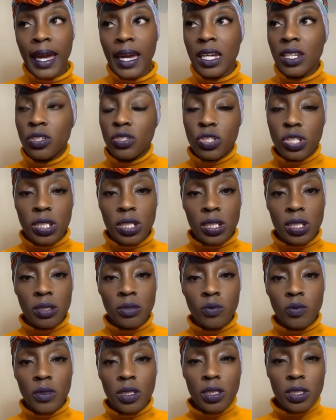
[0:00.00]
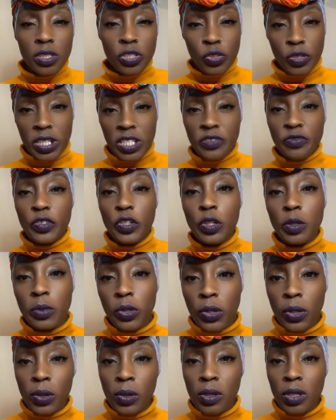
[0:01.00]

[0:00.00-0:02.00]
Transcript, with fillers: energy is transferable.